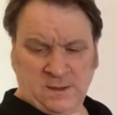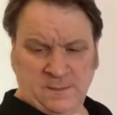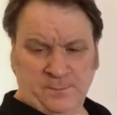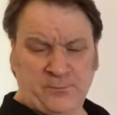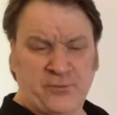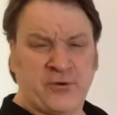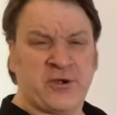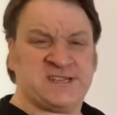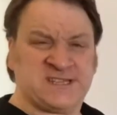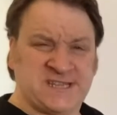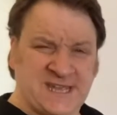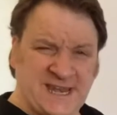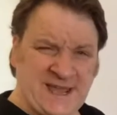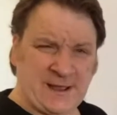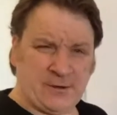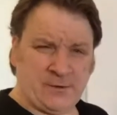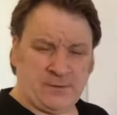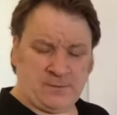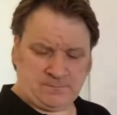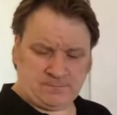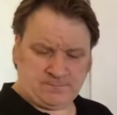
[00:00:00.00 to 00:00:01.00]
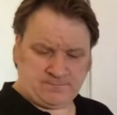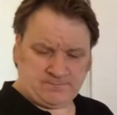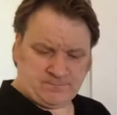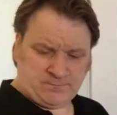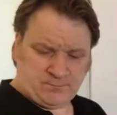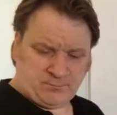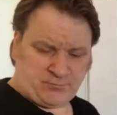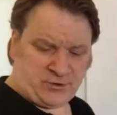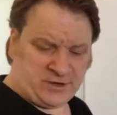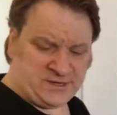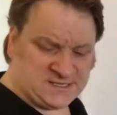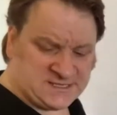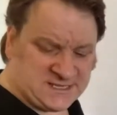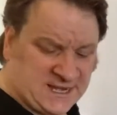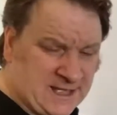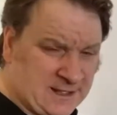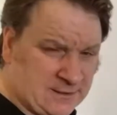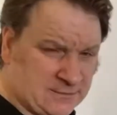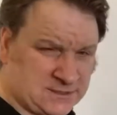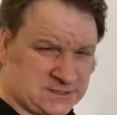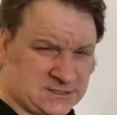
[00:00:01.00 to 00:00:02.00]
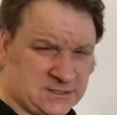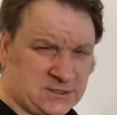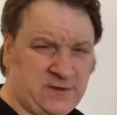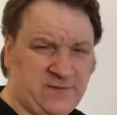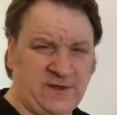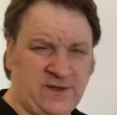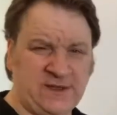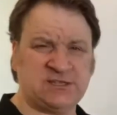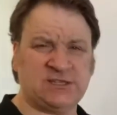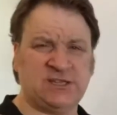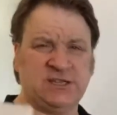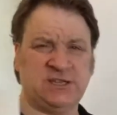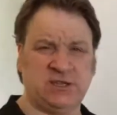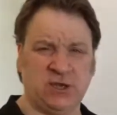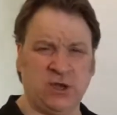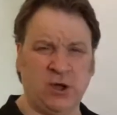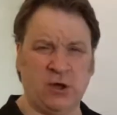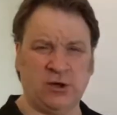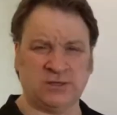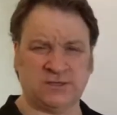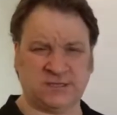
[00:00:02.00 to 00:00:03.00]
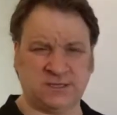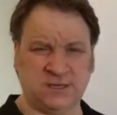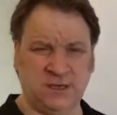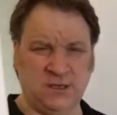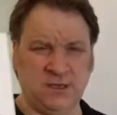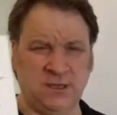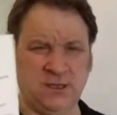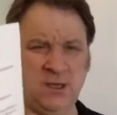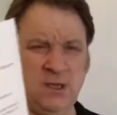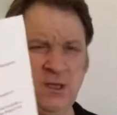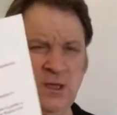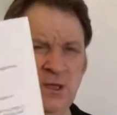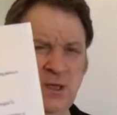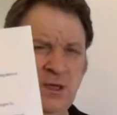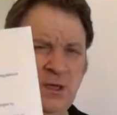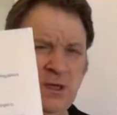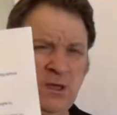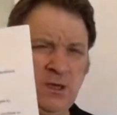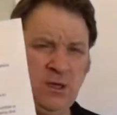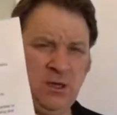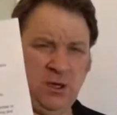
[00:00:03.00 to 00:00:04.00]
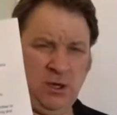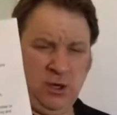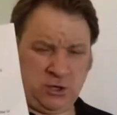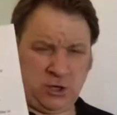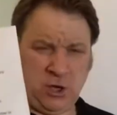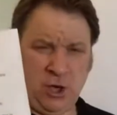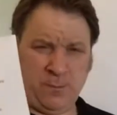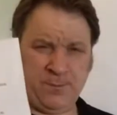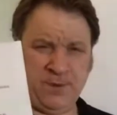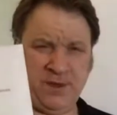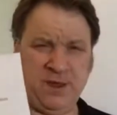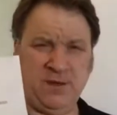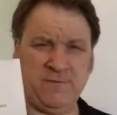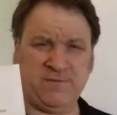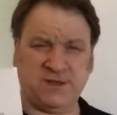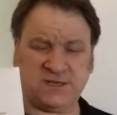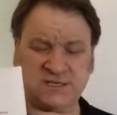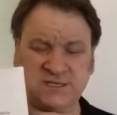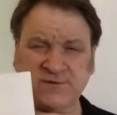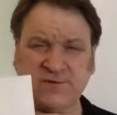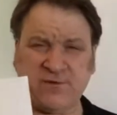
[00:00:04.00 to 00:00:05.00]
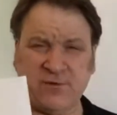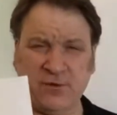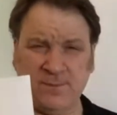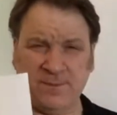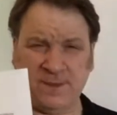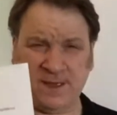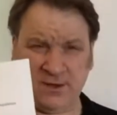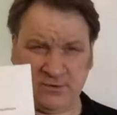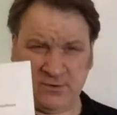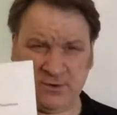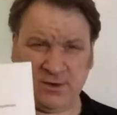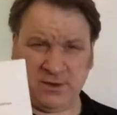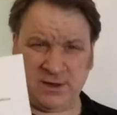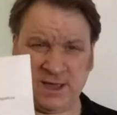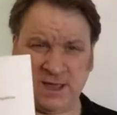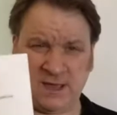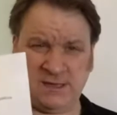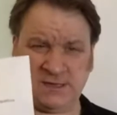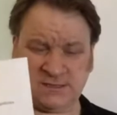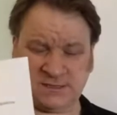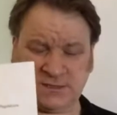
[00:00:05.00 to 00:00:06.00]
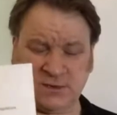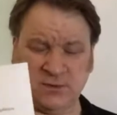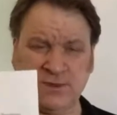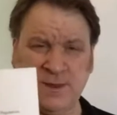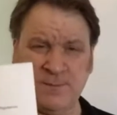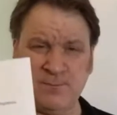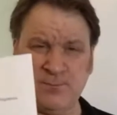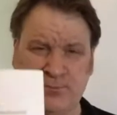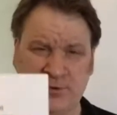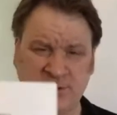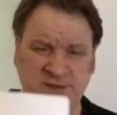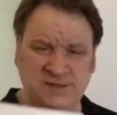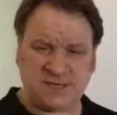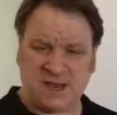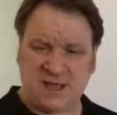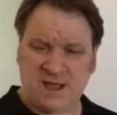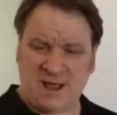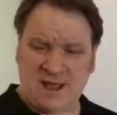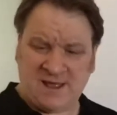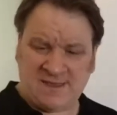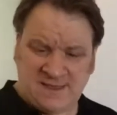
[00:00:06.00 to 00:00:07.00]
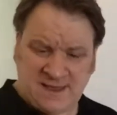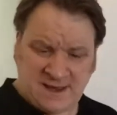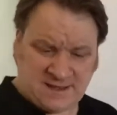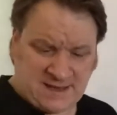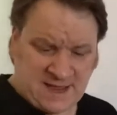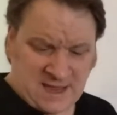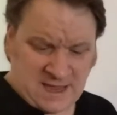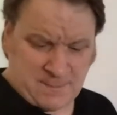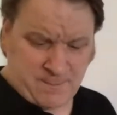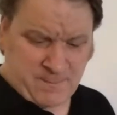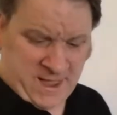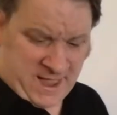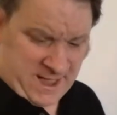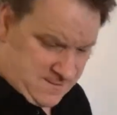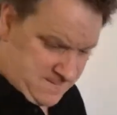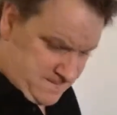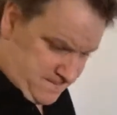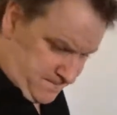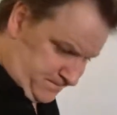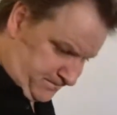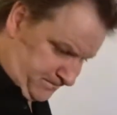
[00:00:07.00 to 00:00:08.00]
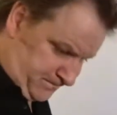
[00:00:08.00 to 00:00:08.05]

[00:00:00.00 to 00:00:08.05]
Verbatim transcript: print it out. Print it out so you've actually got a copy of this form then, okay? So then print it out and then get your pen